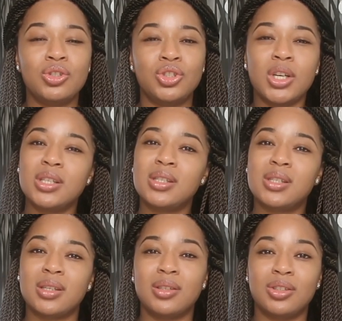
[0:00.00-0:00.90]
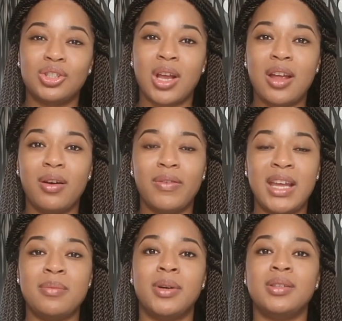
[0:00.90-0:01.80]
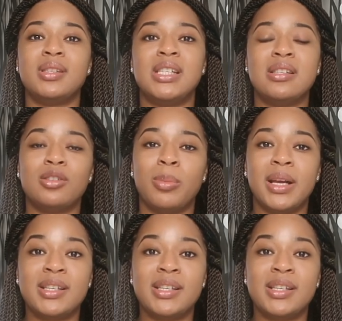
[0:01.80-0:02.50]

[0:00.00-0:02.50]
just shy of 8 months since my